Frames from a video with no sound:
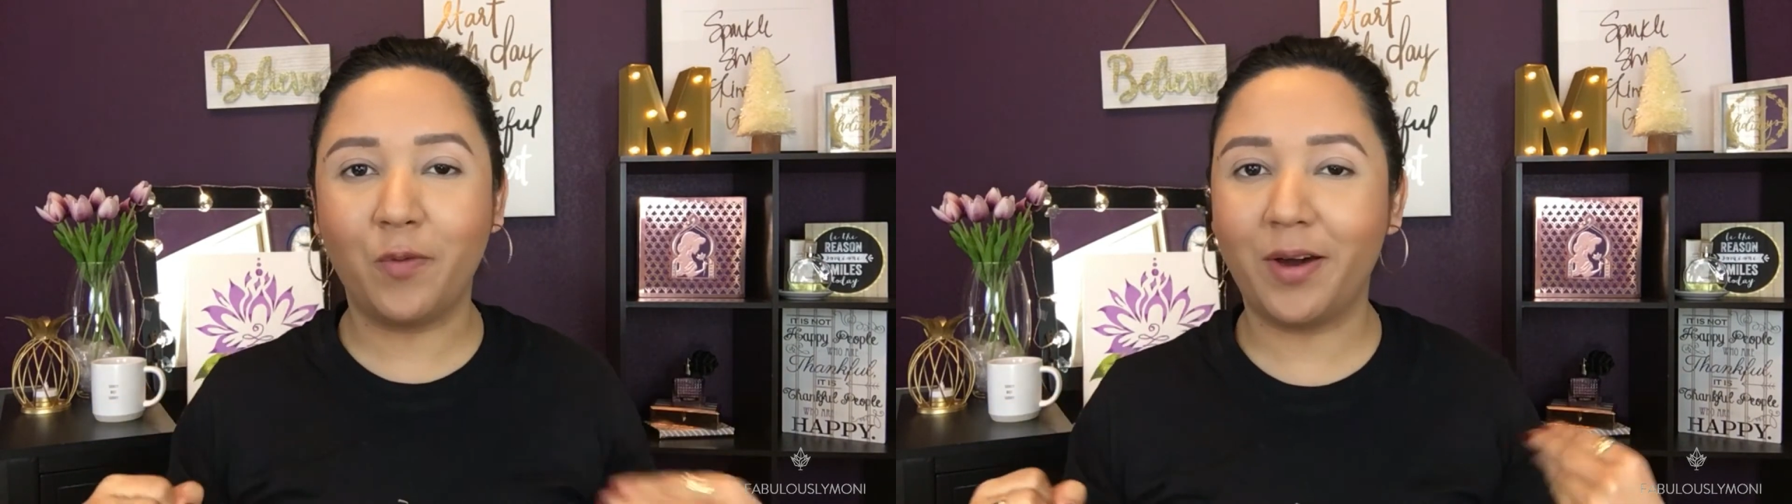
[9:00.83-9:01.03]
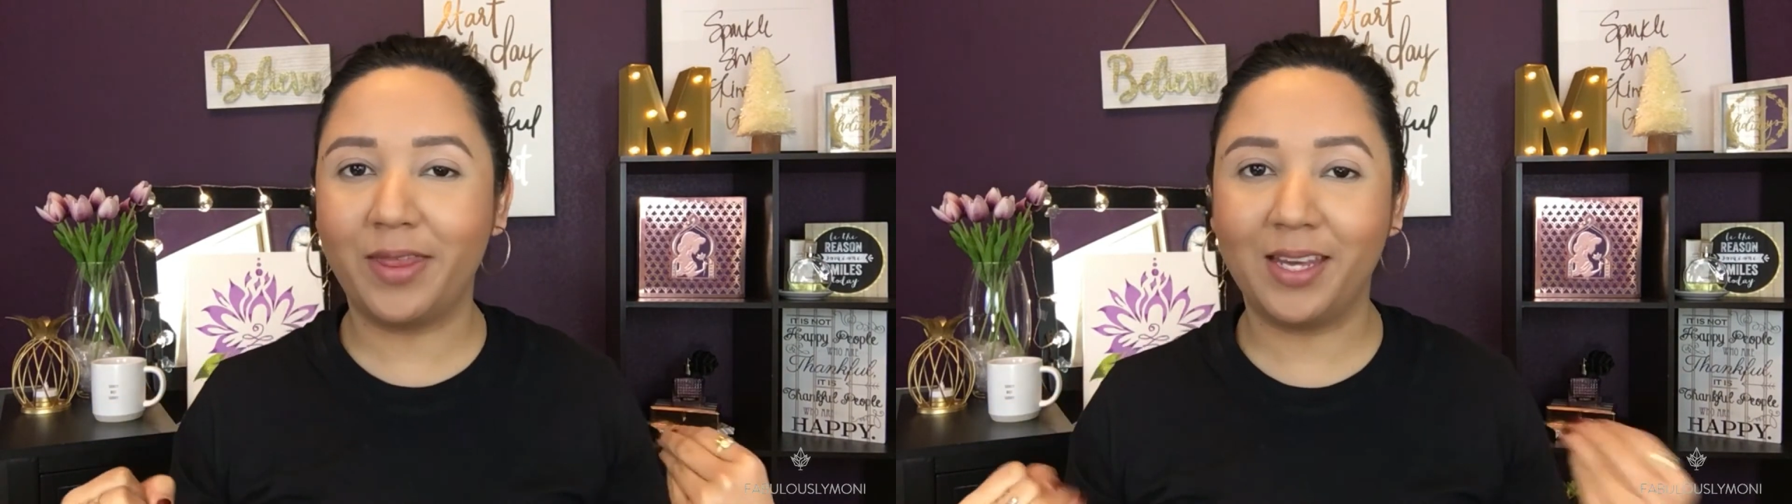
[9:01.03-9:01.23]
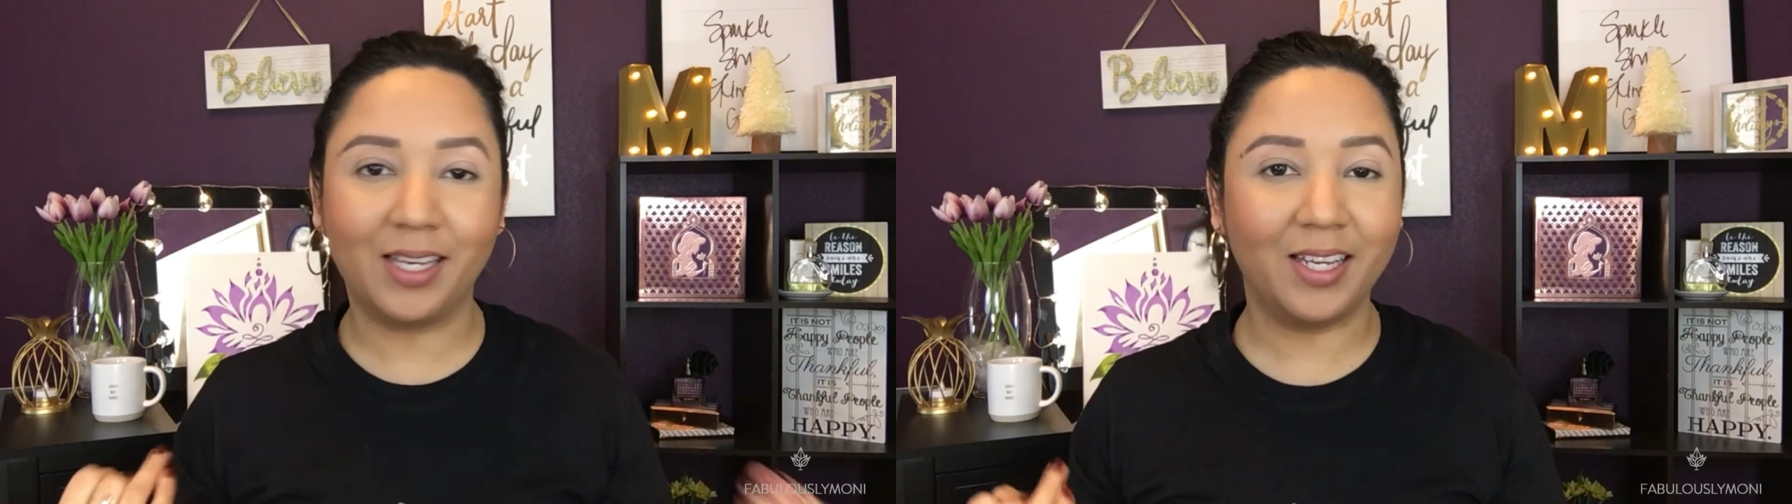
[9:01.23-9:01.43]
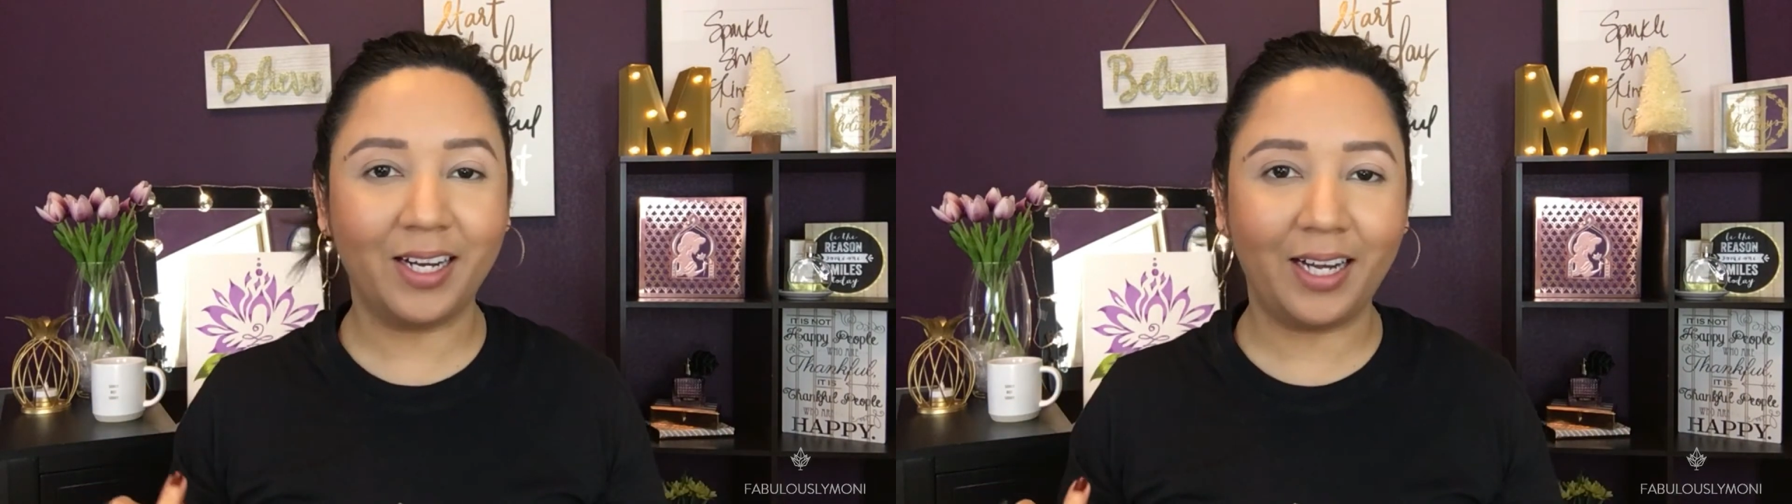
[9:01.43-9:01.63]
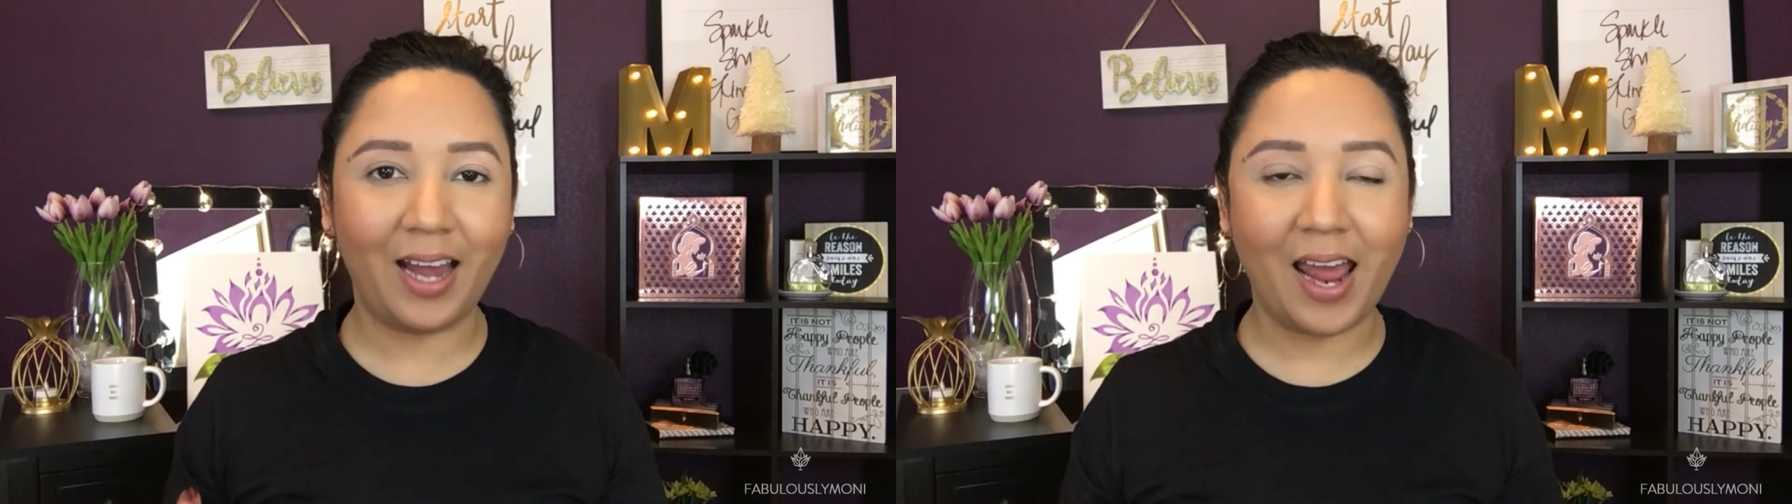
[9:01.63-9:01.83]
what they
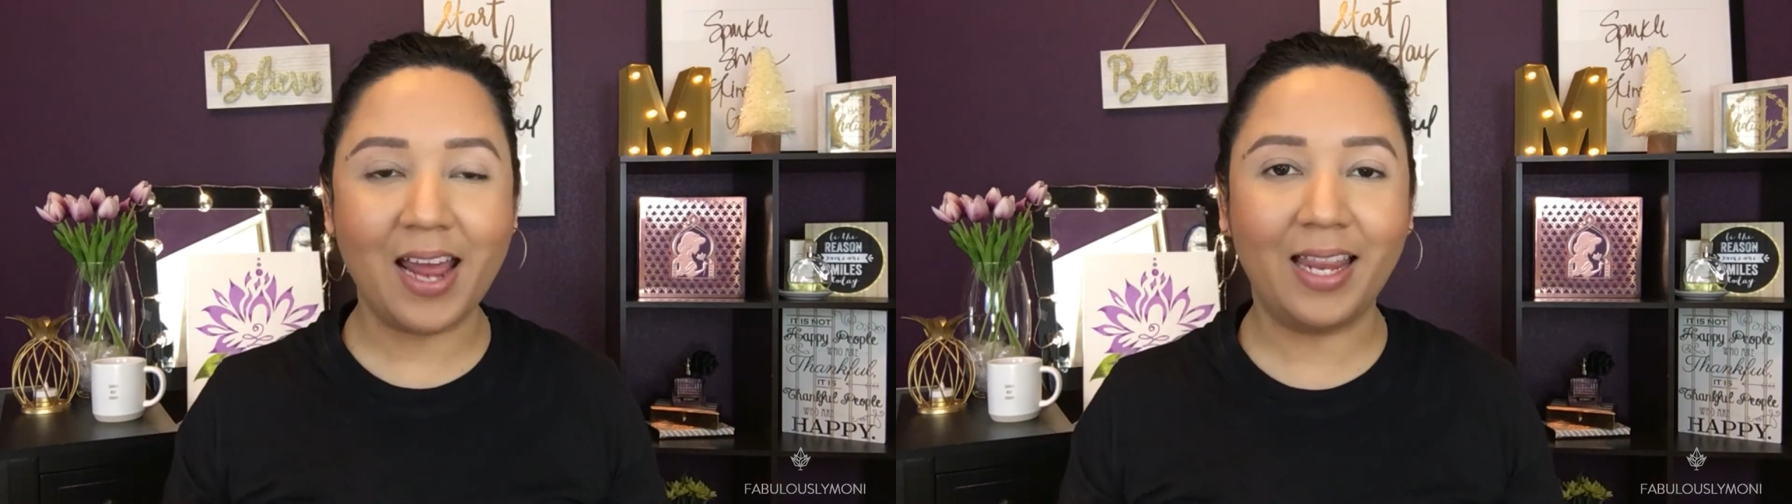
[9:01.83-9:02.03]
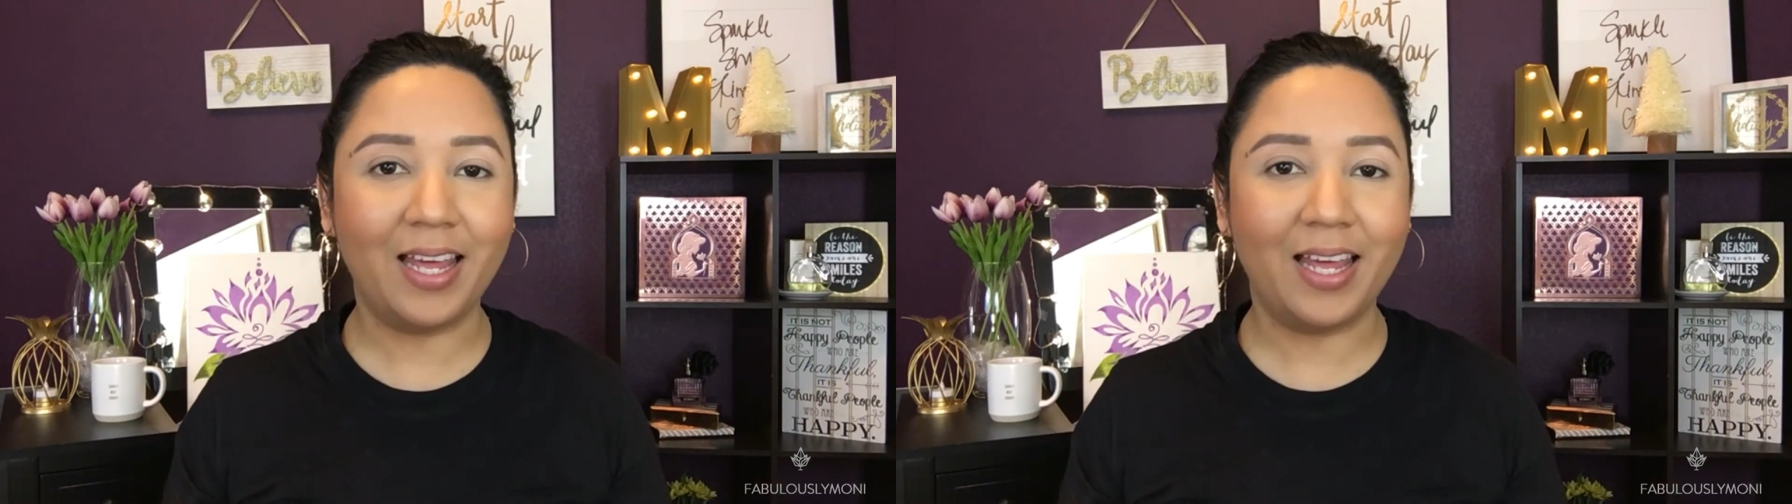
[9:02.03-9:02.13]
look like,